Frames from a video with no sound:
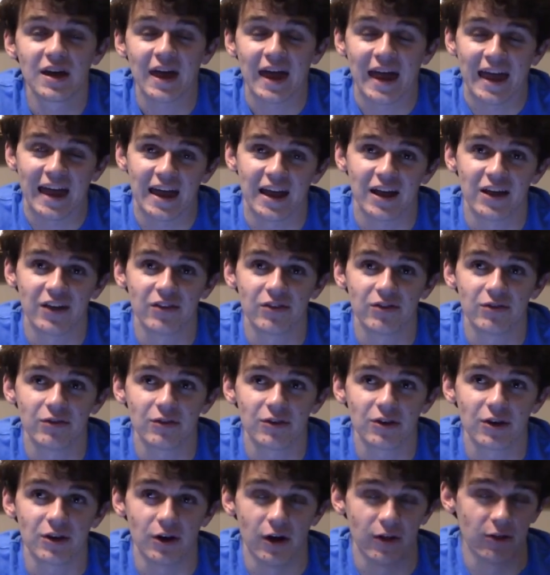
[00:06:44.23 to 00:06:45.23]
and
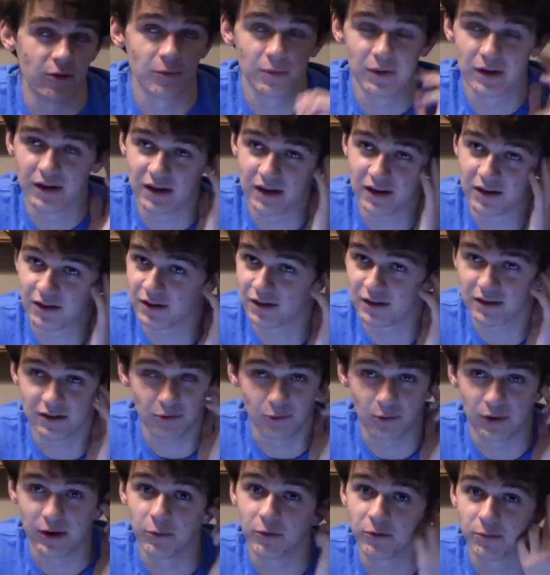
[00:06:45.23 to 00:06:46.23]
another being
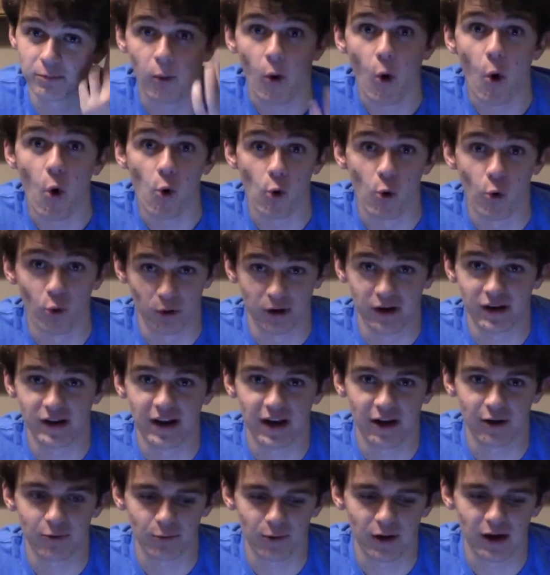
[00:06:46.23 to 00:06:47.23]
when it was pouring
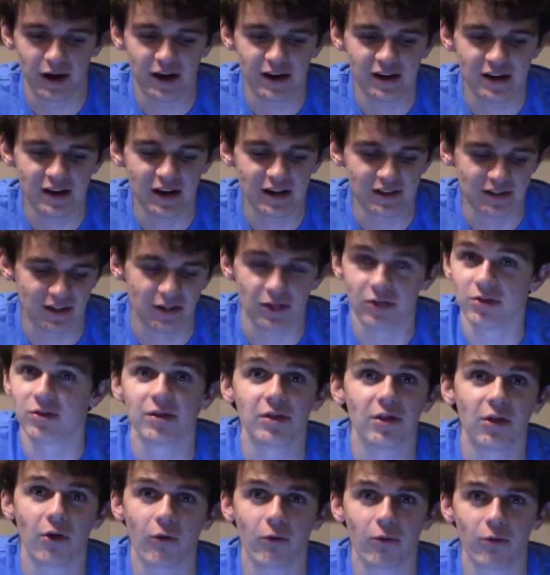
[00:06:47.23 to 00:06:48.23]
down rain, and then
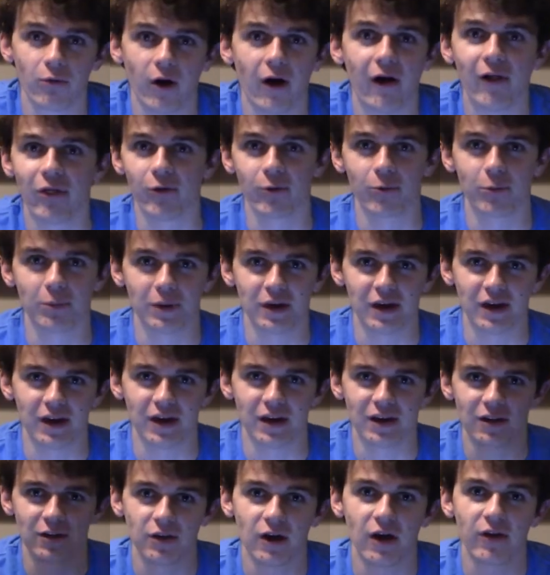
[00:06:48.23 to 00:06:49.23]
the
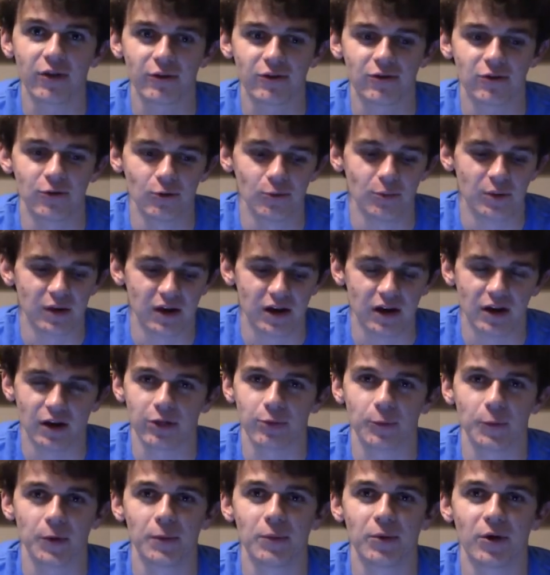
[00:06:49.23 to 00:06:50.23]
other two being a
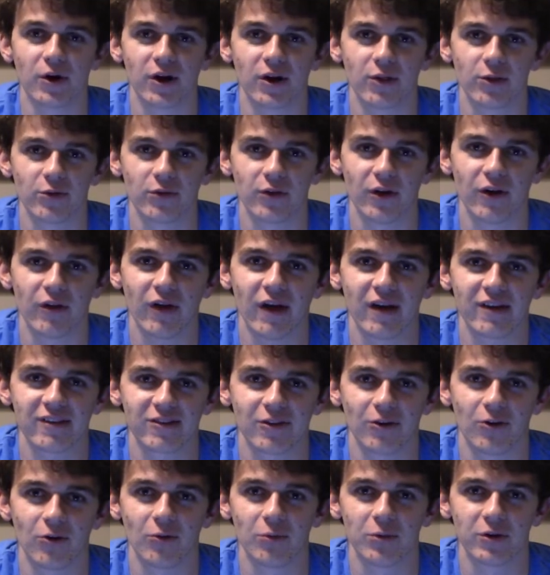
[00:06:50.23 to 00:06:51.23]
three-putt on the very last
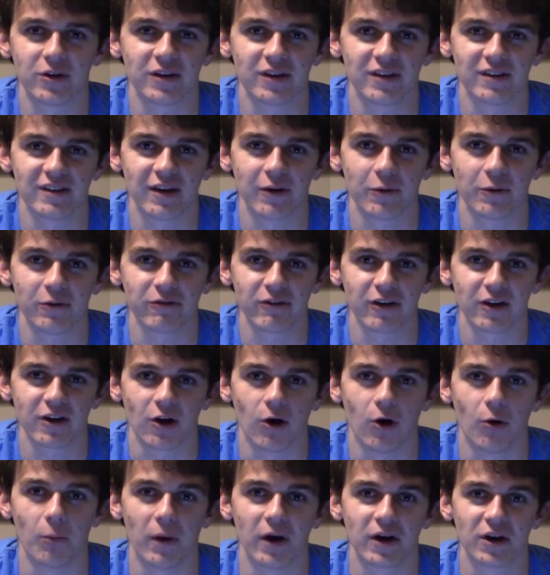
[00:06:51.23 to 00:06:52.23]
hole because I was like,
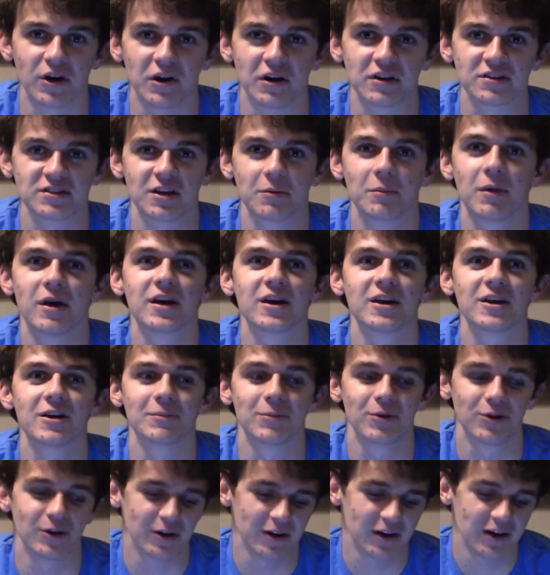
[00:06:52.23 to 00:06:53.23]
oh my gosh, I might get a
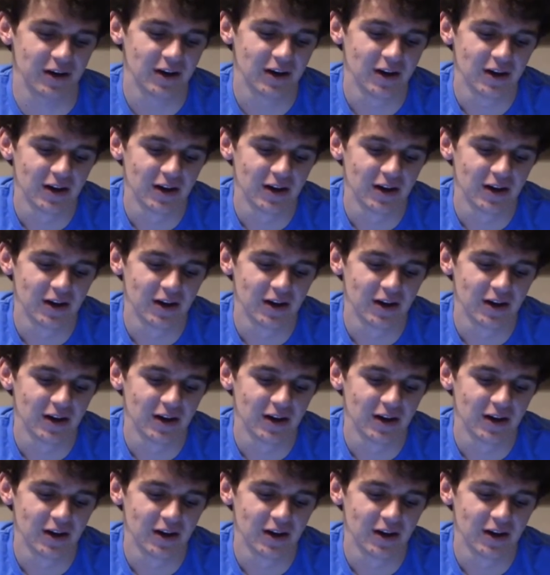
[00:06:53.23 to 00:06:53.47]
birdie